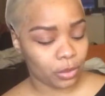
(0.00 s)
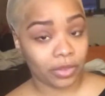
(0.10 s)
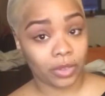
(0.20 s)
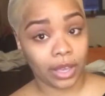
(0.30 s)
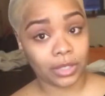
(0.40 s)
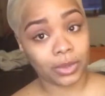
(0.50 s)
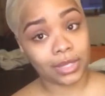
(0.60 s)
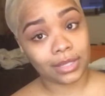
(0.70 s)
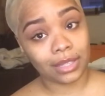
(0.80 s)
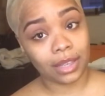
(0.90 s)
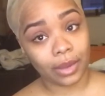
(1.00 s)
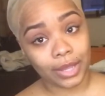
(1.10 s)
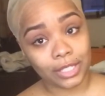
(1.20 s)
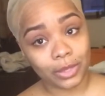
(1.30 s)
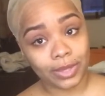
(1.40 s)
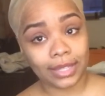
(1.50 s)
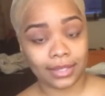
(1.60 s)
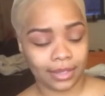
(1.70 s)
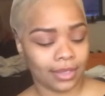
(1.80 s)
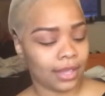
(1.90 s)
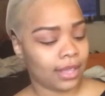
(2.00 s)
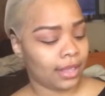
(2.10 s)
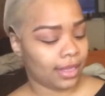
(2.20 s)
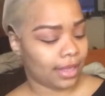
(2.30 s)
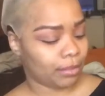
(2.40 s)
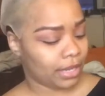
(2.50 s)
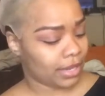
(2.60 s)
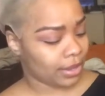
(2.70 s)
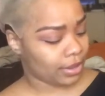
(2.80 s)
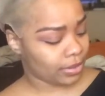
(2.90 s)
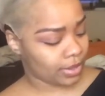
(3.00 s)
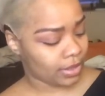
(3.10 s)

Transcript: If you guys want to see how I do it, let me know.